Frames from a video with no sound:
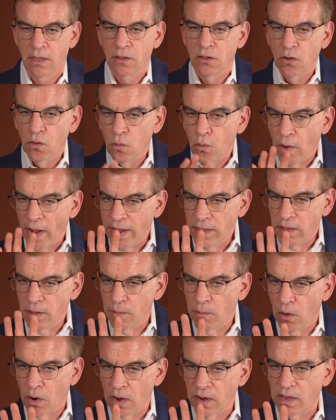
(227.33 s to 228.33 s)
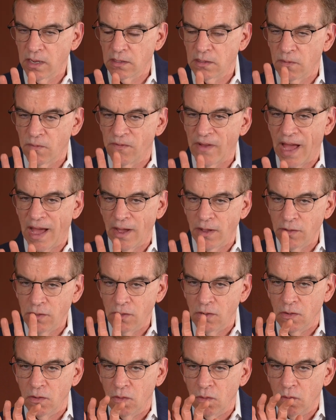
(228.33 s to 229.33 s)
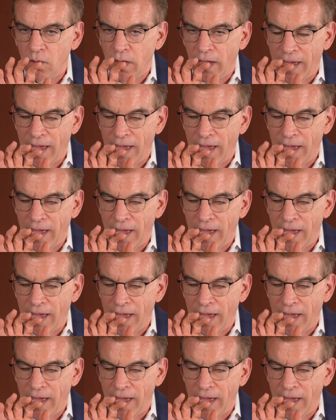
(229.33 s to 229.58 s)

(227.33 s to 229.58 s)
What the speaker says: the way the markets value